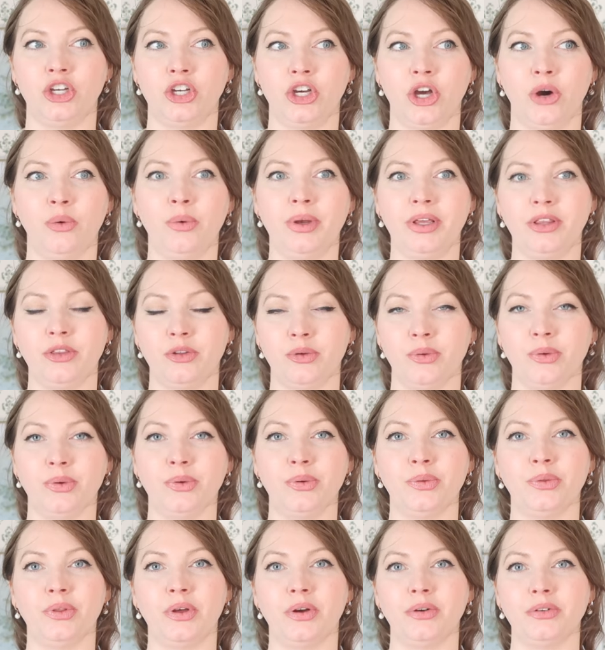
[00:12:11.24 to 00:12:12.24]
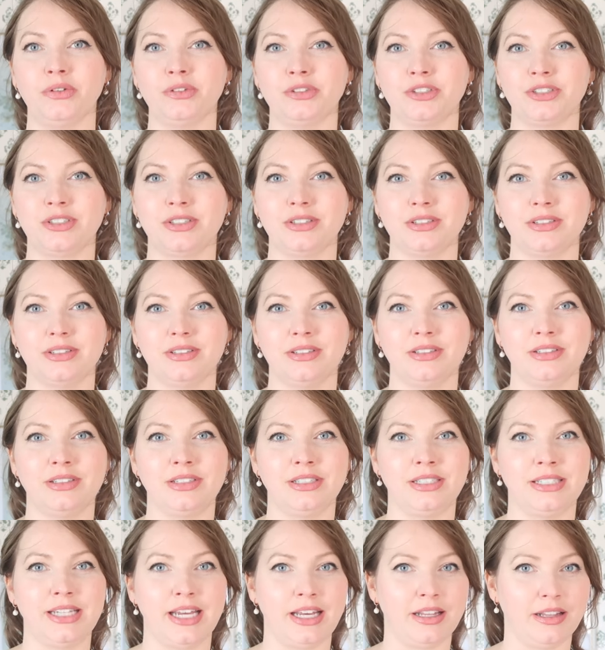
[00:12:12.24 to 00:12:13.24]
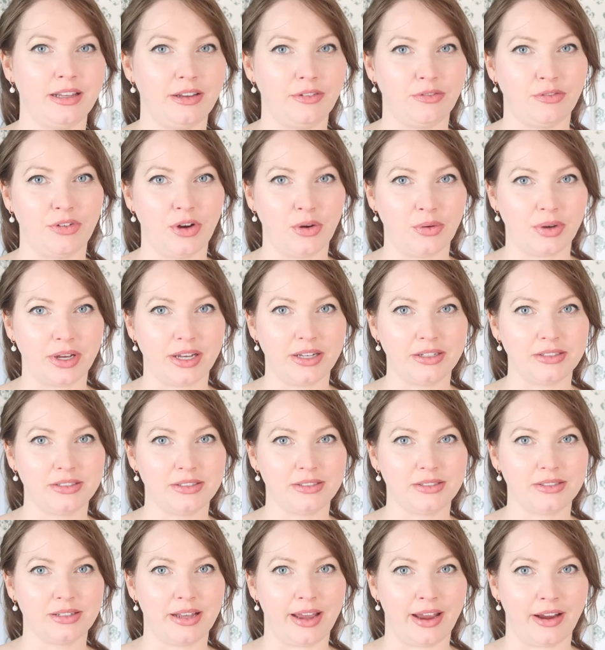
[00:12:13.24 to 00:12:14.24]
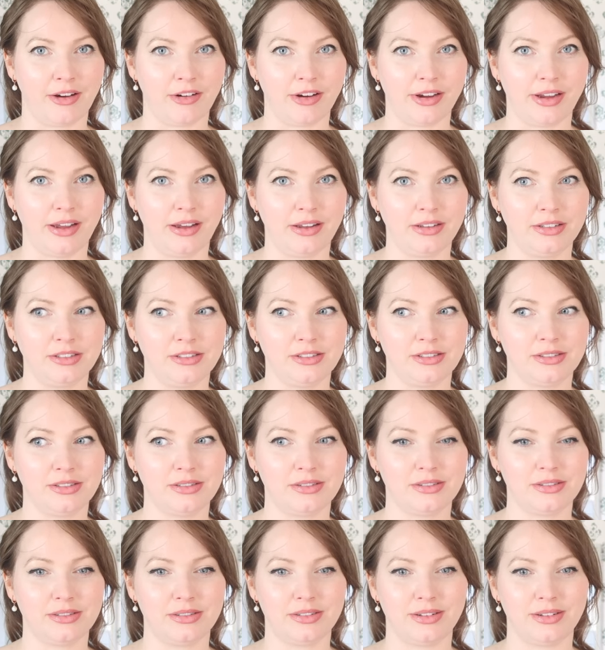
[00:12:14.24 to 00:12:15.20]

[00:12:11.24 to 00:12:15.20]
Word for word: going through those daily focus areas.